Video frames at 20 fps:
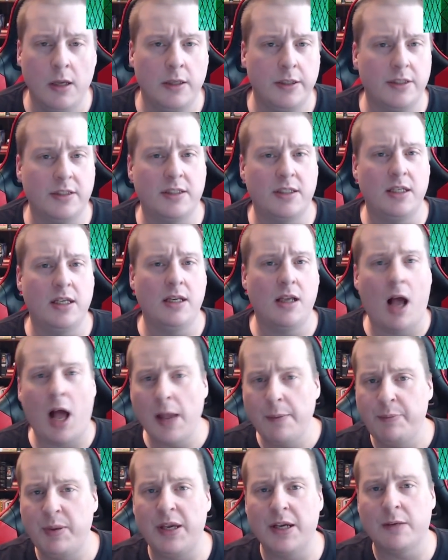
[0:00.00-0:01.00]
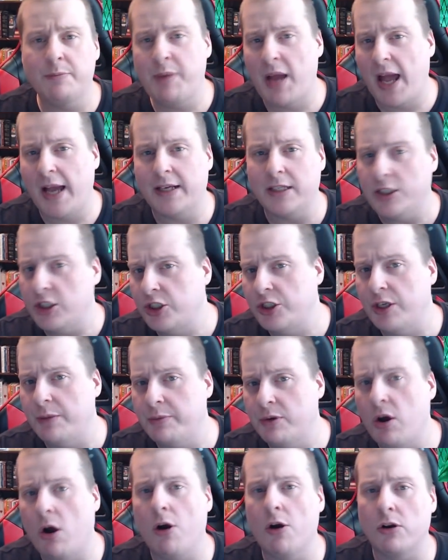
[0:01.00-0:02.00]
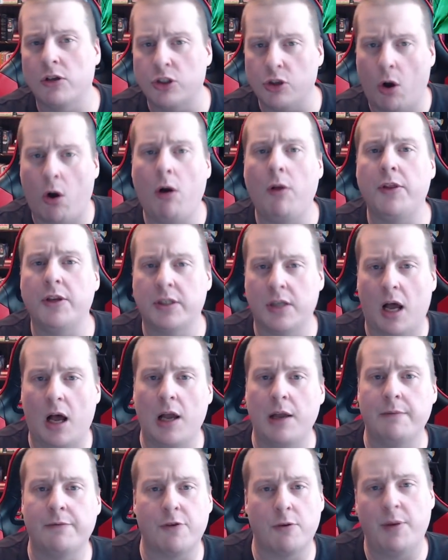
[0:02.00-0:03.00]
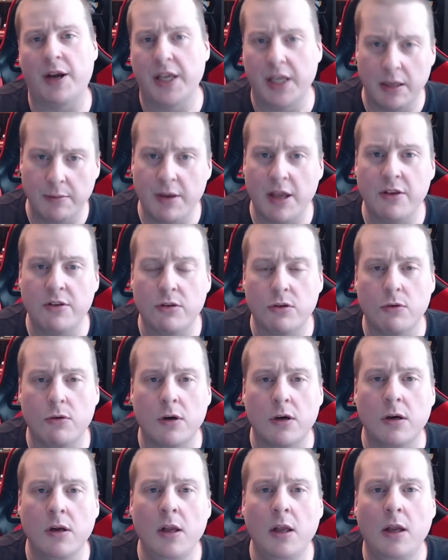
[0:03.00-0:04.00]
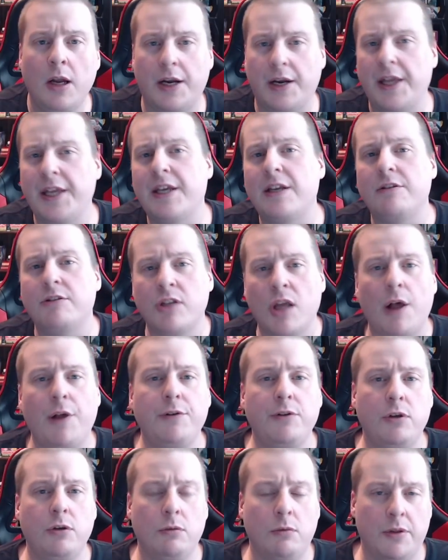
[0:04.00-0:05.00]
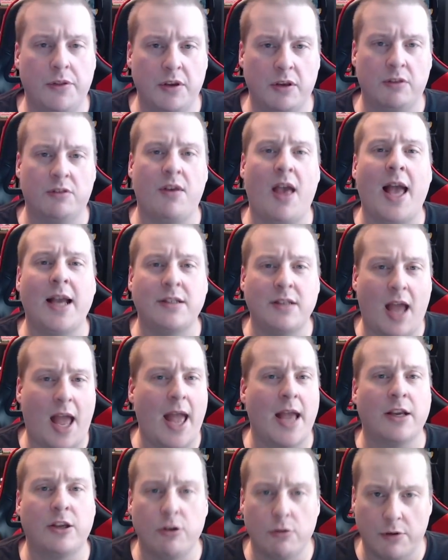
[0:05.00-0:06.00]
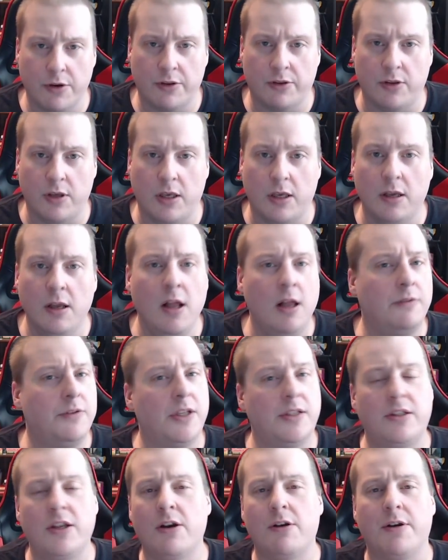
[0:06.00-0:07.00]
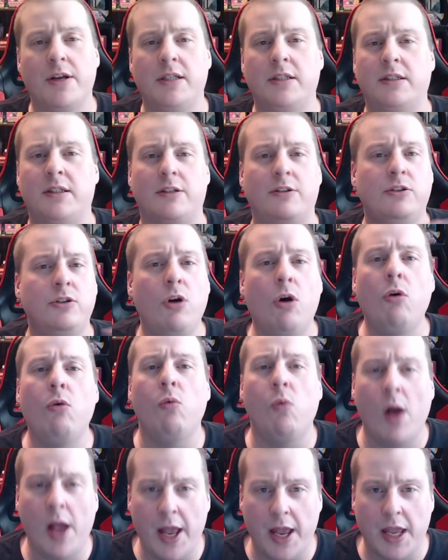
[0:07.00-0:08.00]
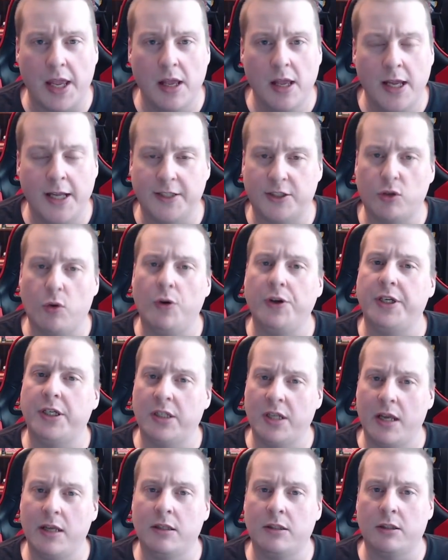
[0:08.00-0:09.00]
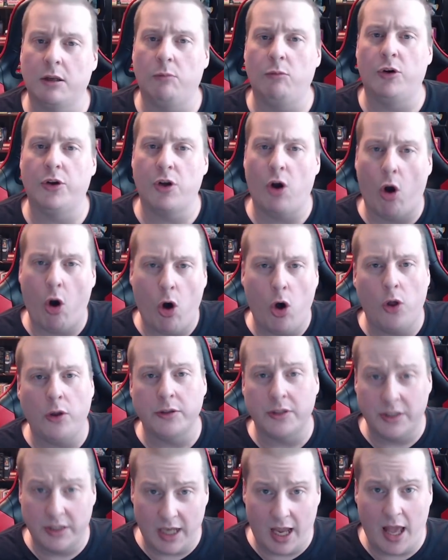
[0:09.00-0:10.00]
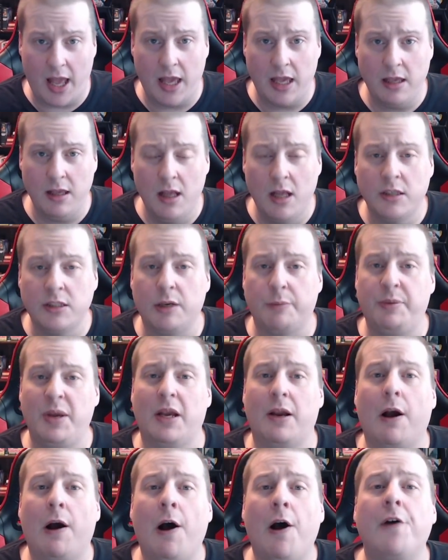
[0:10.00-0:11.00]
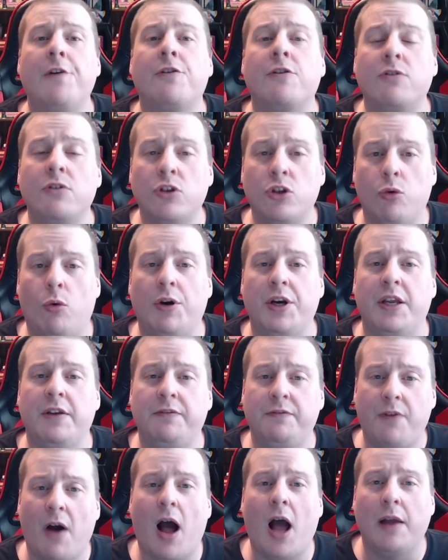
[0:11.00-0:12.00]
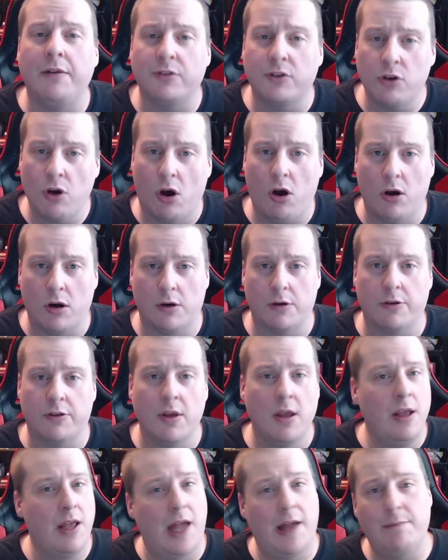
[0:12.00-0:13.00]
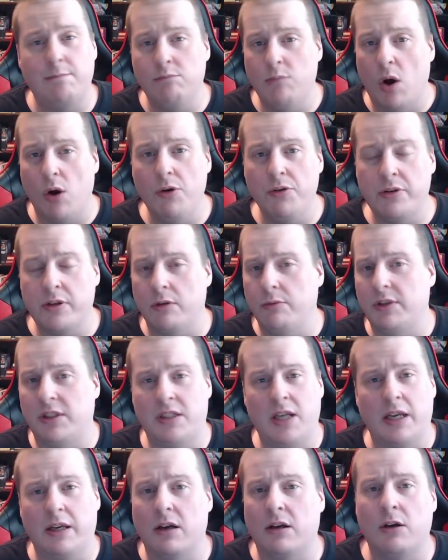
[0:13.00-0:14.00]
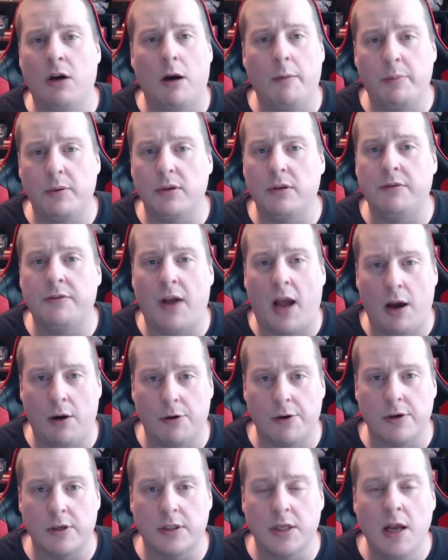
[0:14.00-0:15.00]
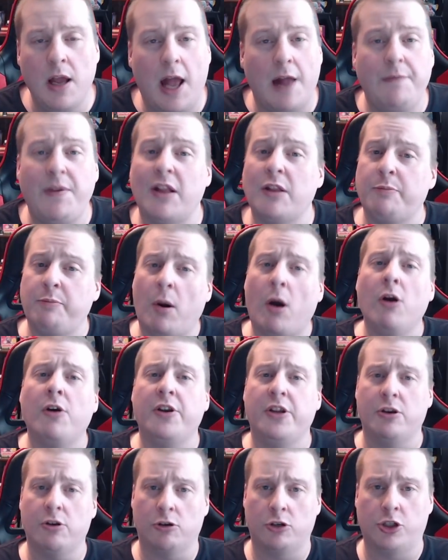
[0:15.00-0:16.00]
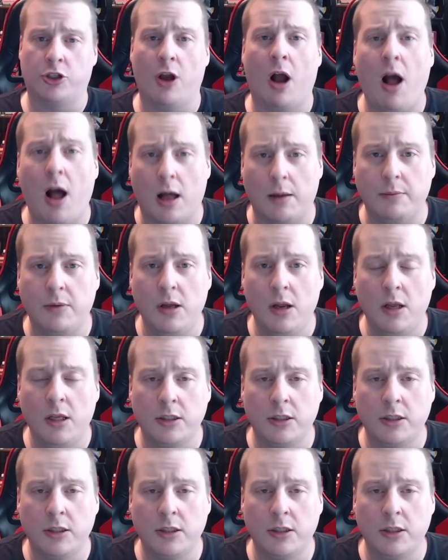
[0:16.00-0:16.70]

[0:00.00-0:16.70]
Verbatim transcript: You see, I pick, pack, and ship cards all the time for my eBay store, and I can tell you with exact accuracy that there is no way it's going to take someone all day to pick 125 cards. At most, it would take a couple of hours, and that's part of your job.